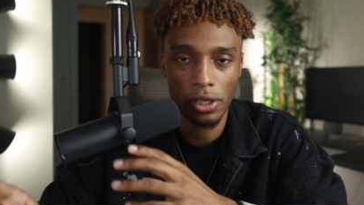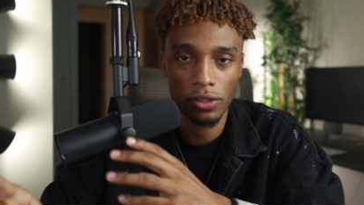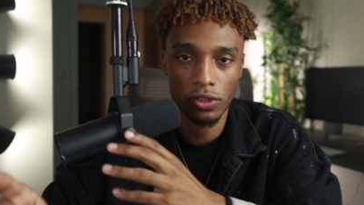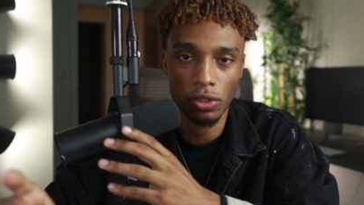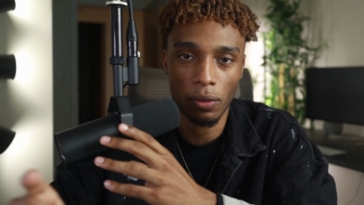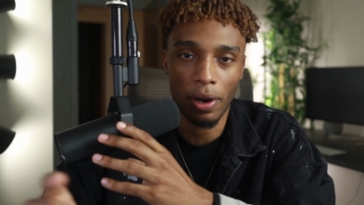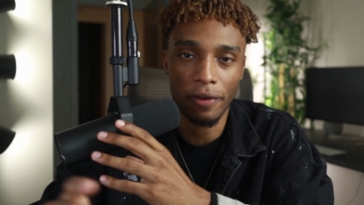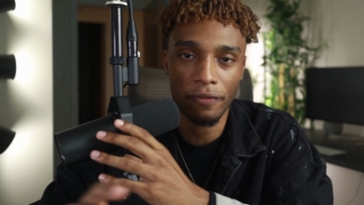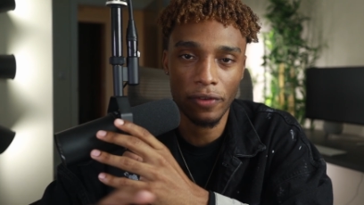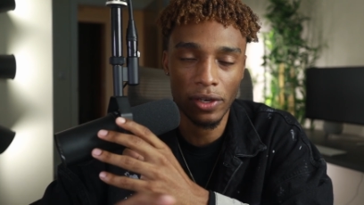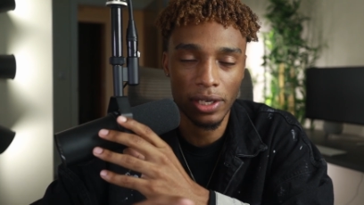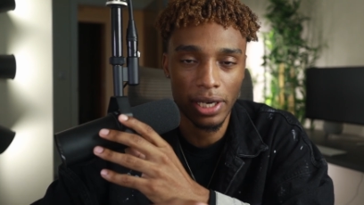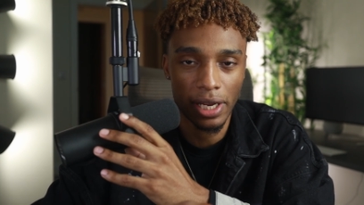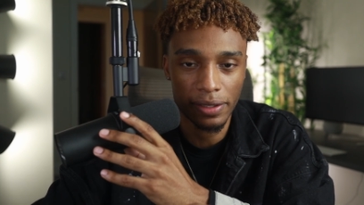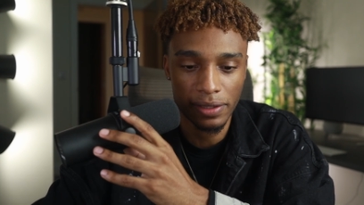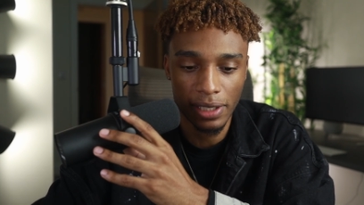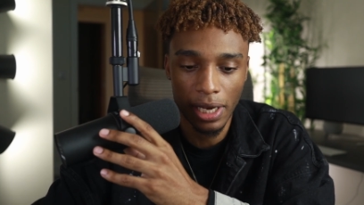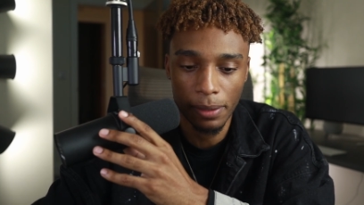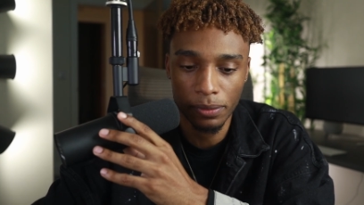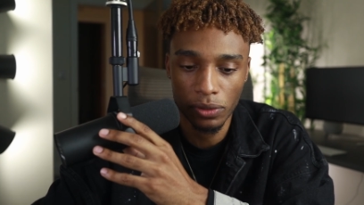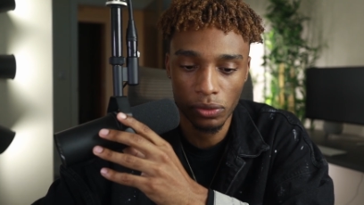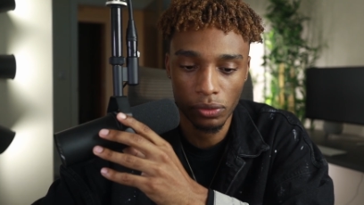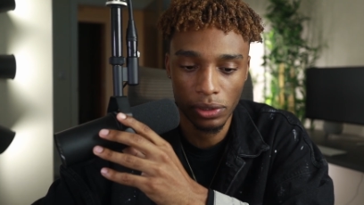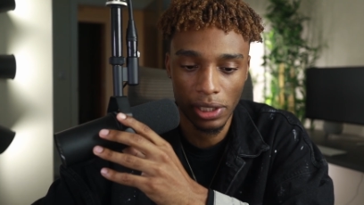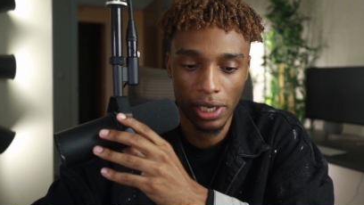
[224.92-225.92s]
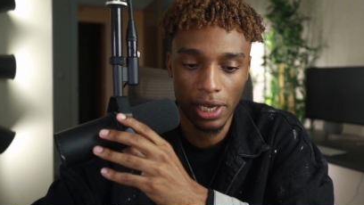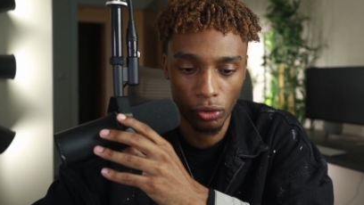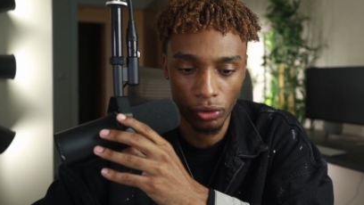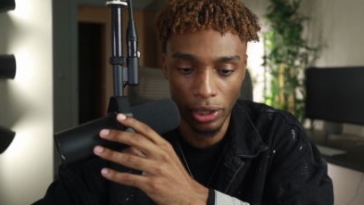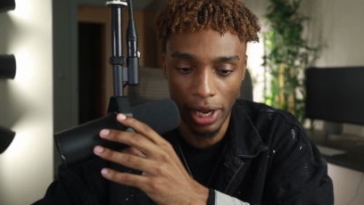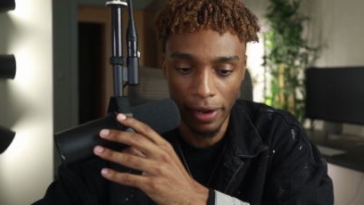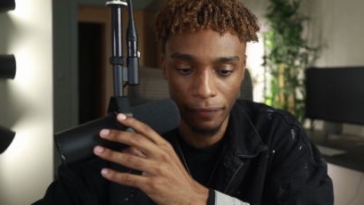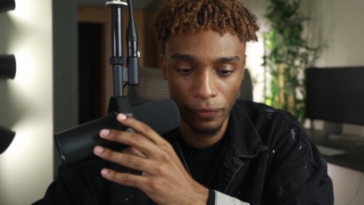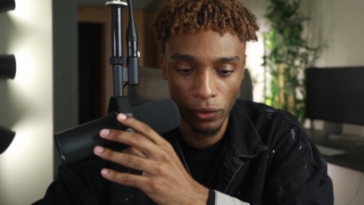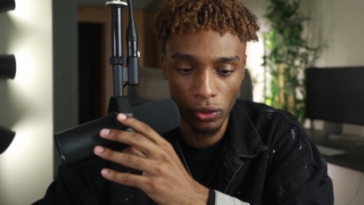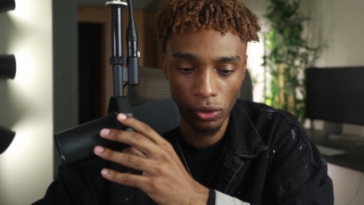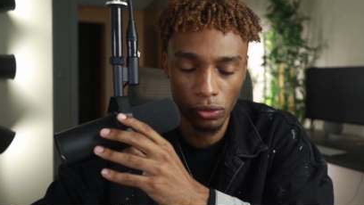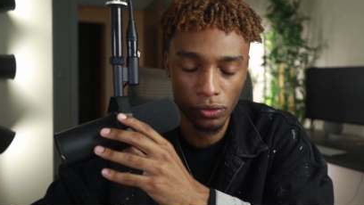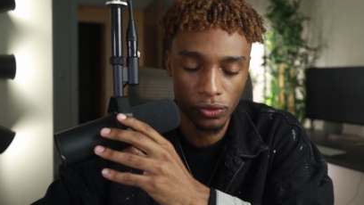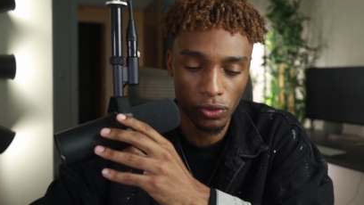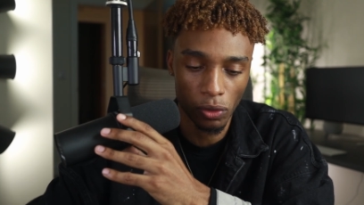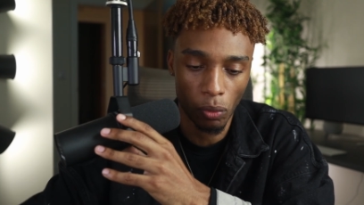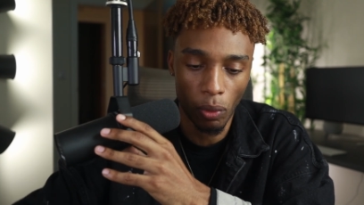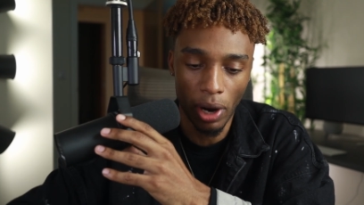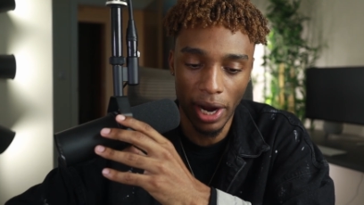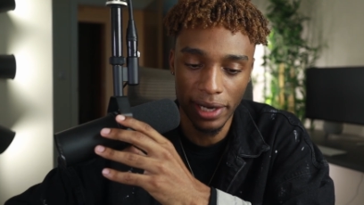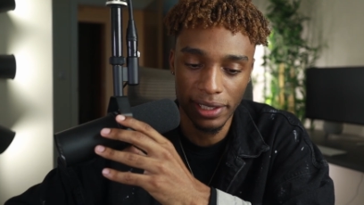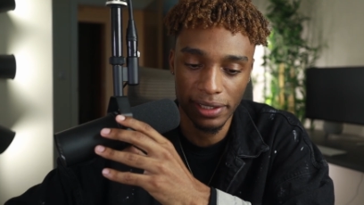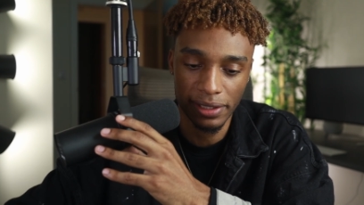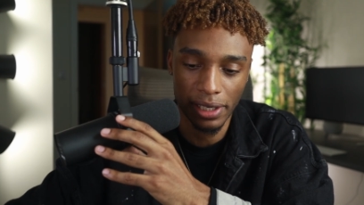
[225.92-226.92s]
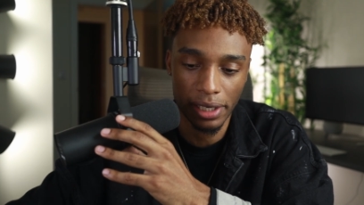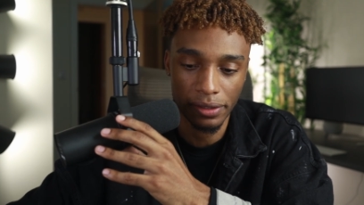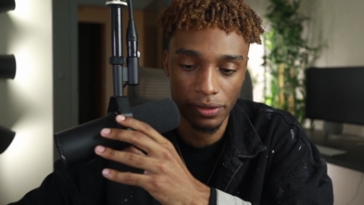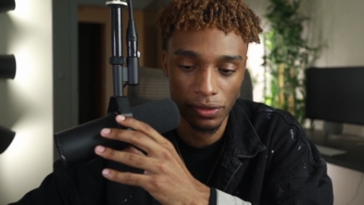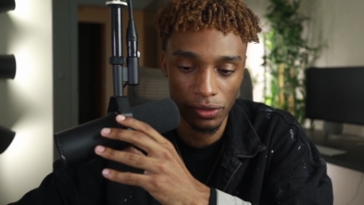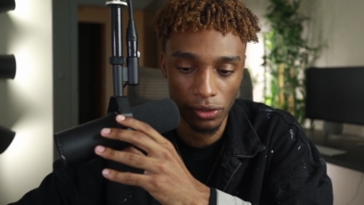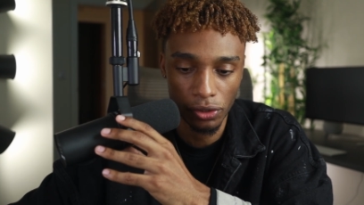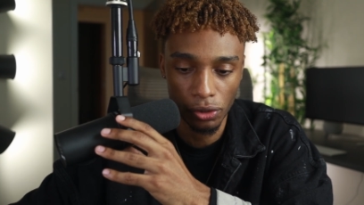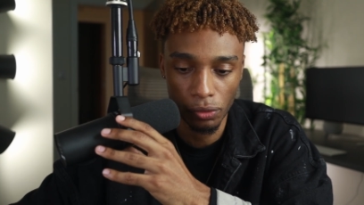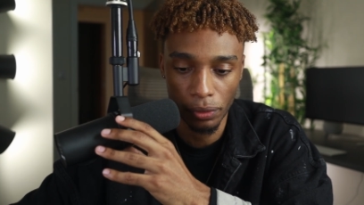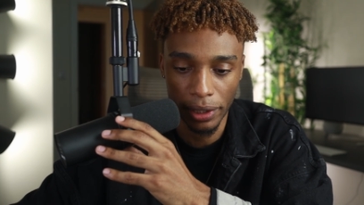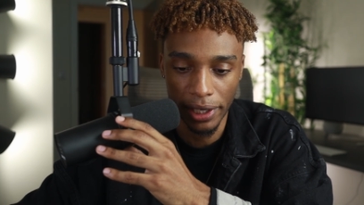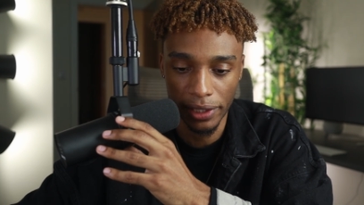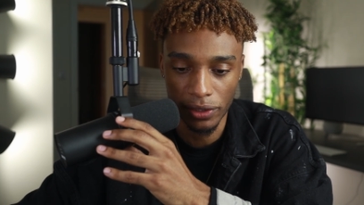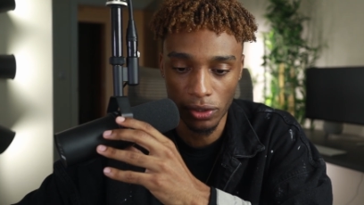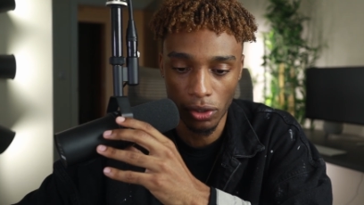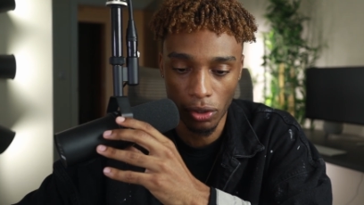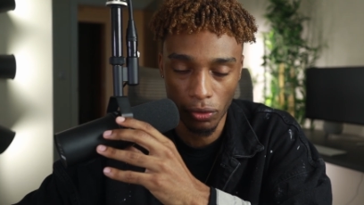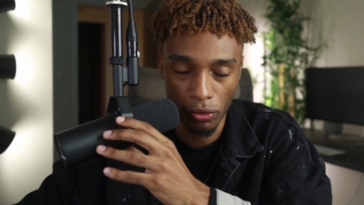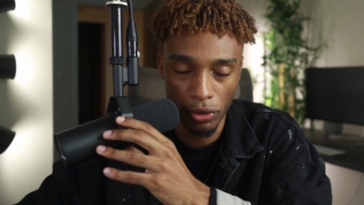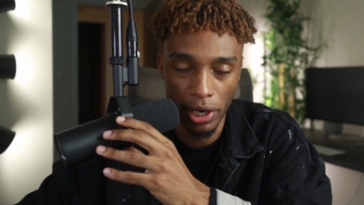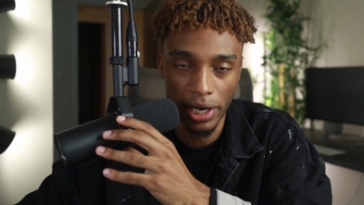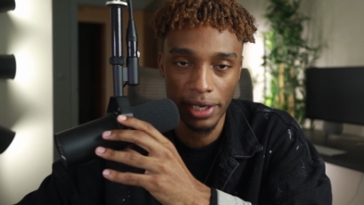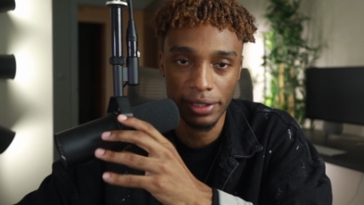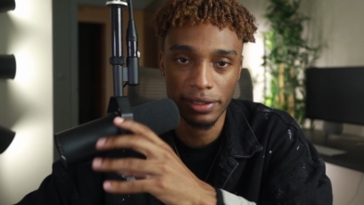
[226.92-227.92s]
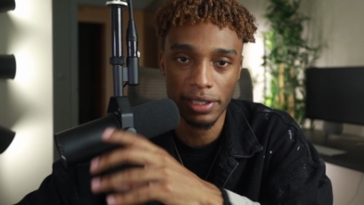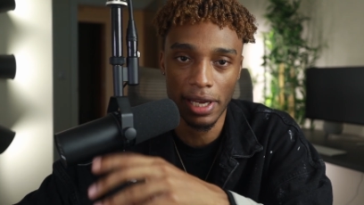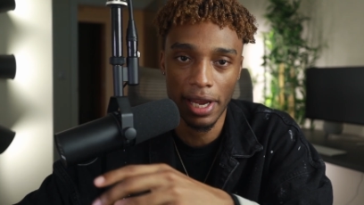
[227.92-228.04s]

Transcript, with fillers: So I think that's absolutely unethical. So what I decided to do is create